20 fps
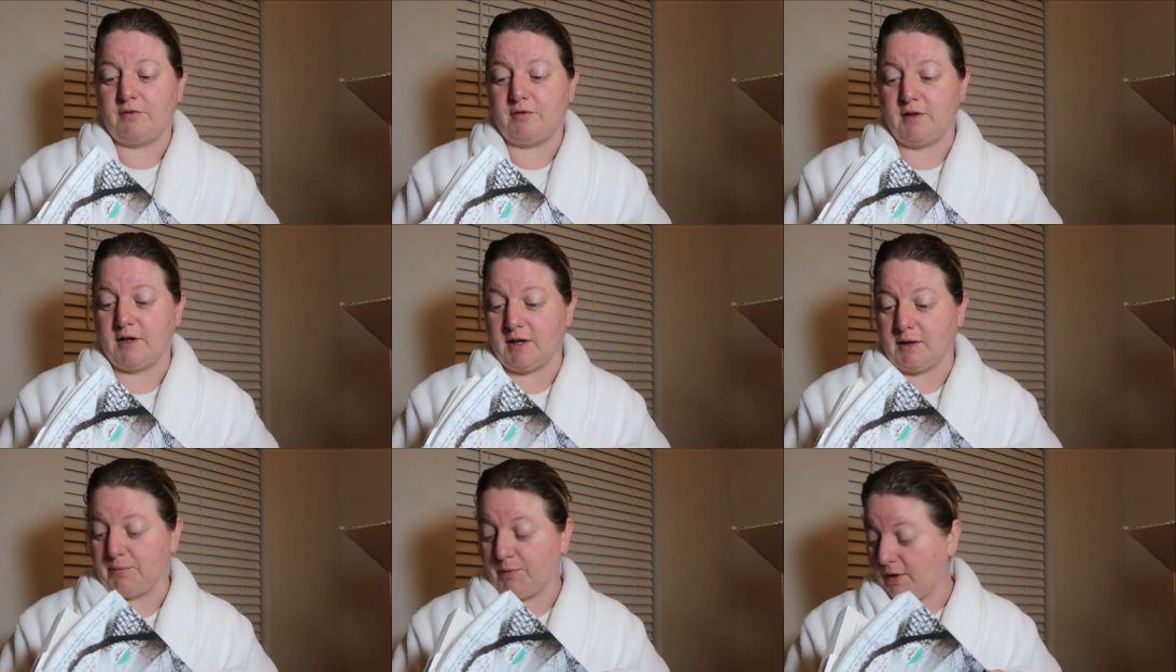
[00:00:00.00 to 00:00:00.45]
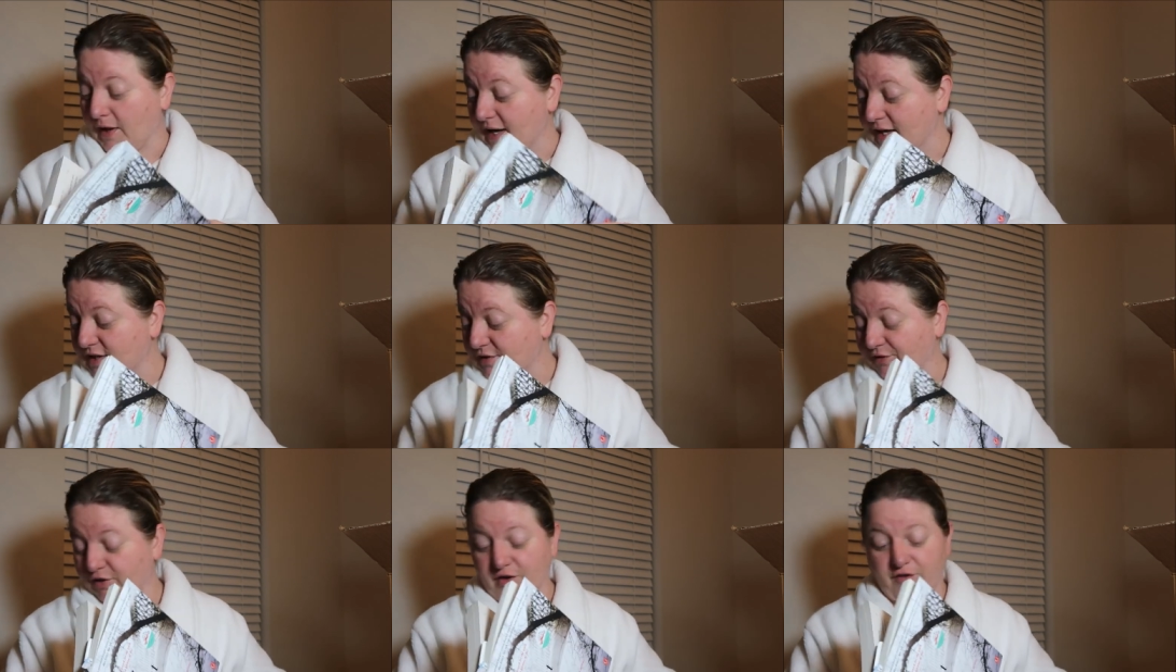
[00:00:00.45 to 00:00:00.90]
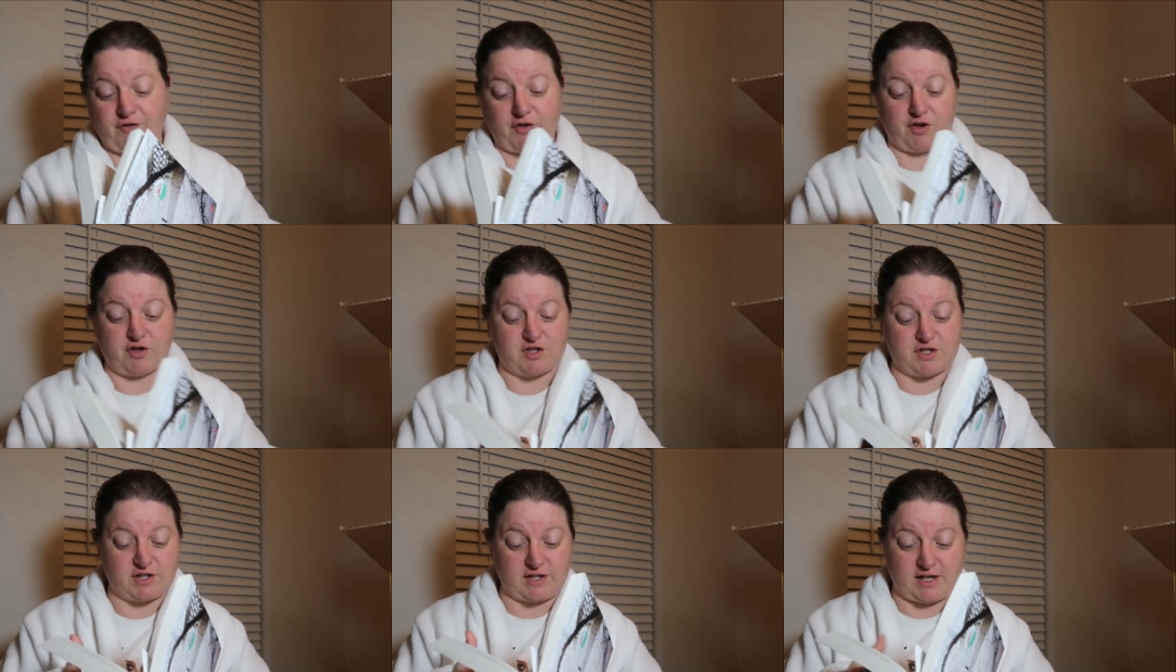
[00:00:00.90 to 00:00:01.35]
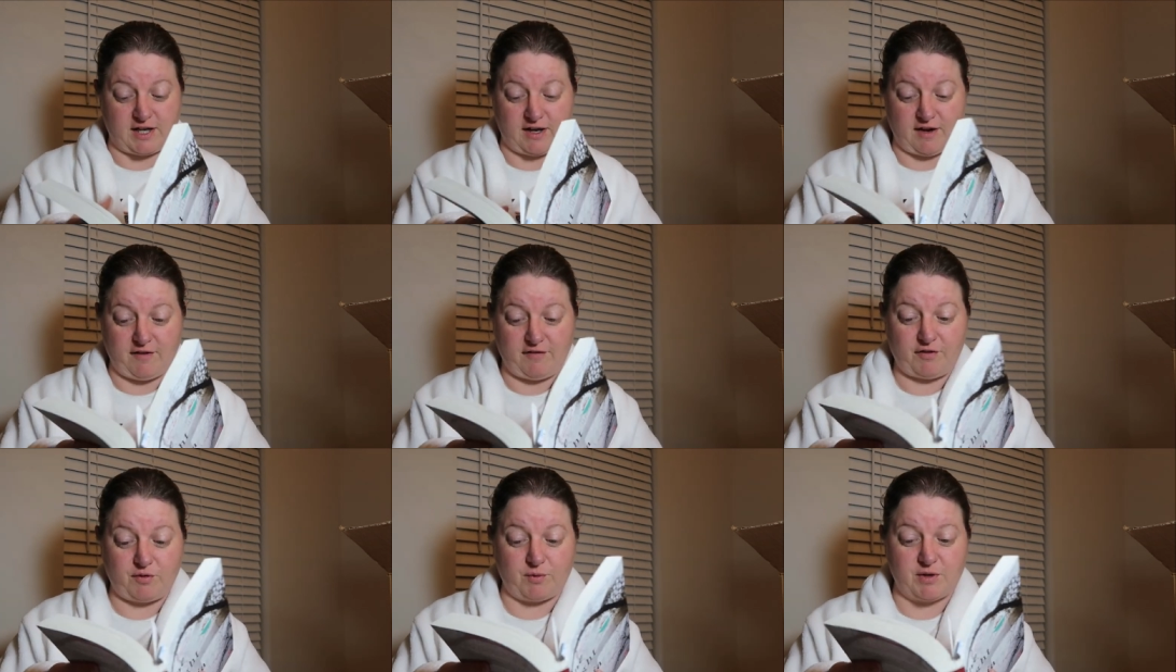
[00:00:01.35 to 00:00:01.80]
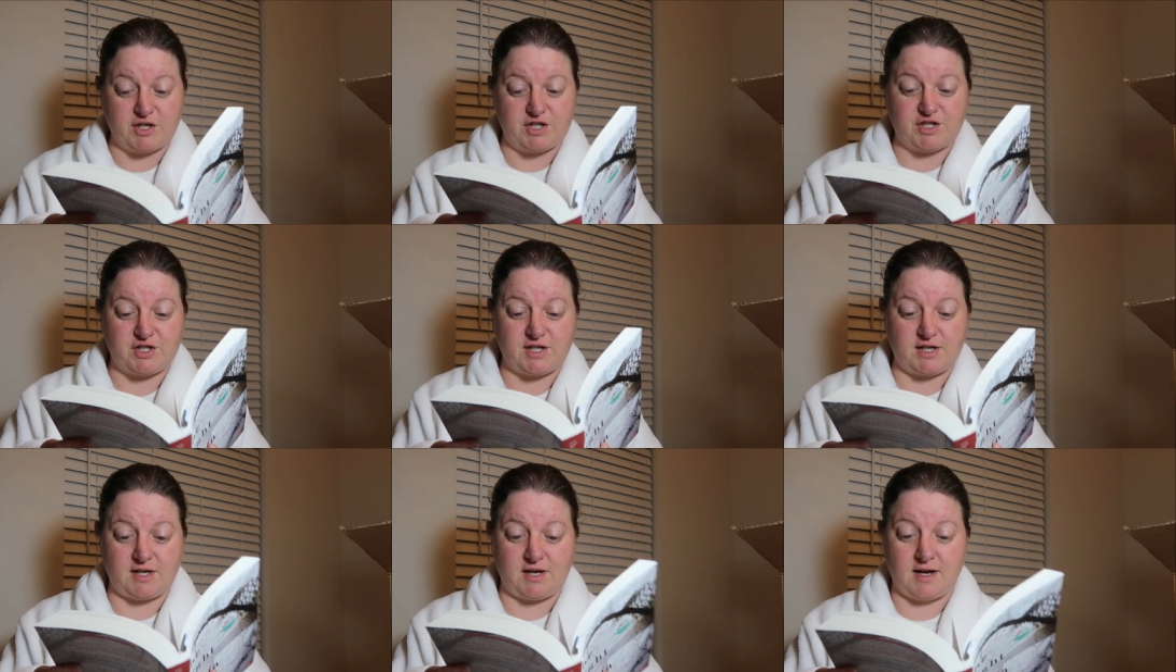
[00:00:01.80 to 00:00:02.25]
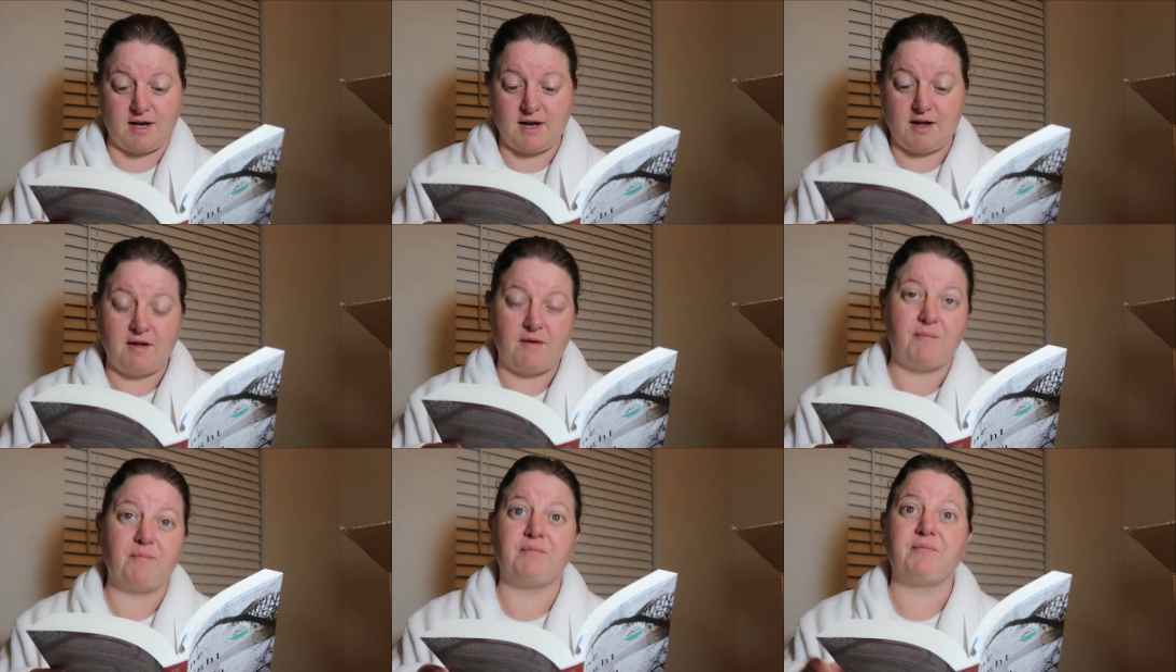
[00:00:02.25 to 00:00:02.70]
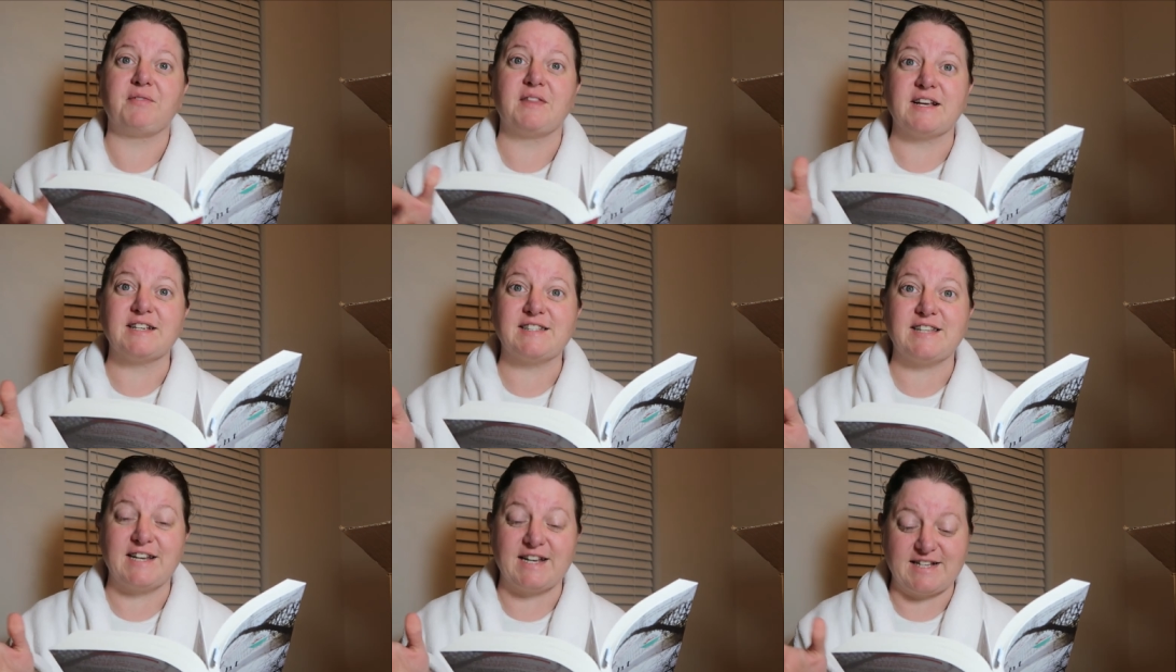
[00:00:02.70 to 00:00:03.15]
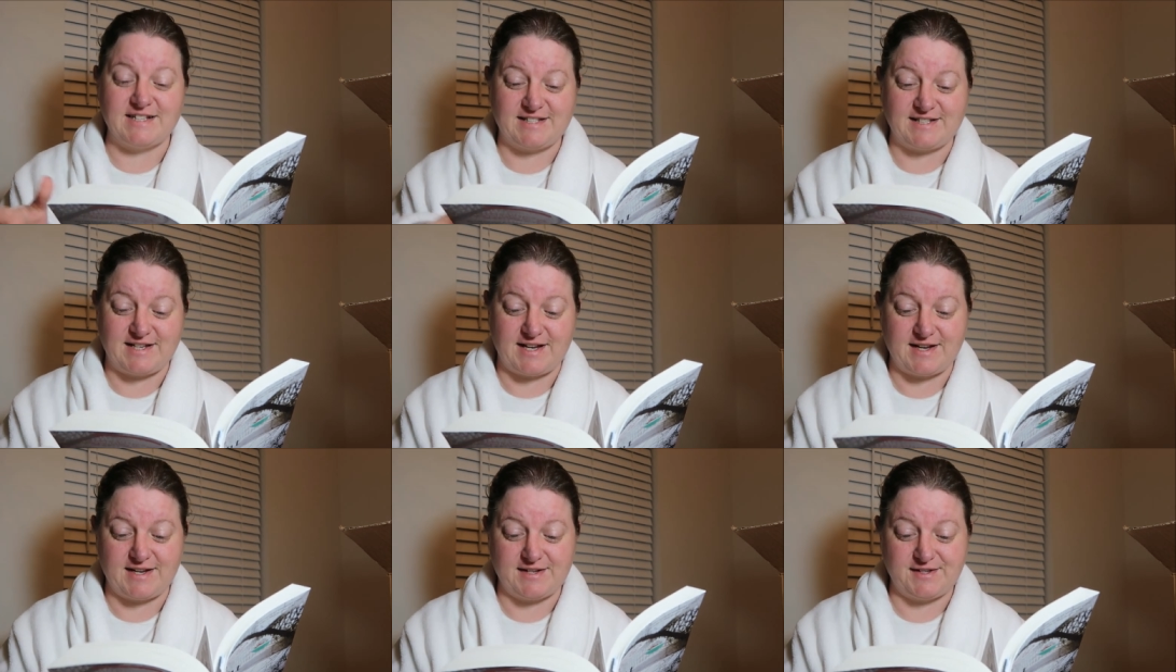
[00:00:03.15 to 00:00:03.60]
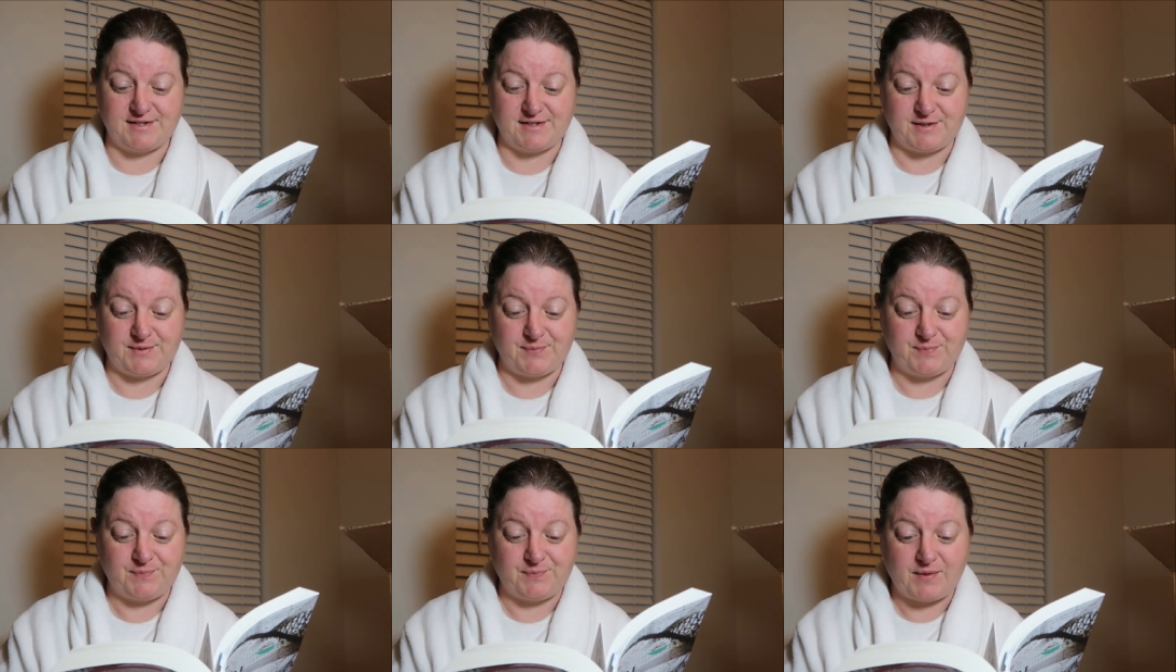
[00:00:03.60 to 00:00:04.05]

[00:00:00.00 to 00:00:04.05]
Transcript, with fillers: the place for the first gift, which the sentence says,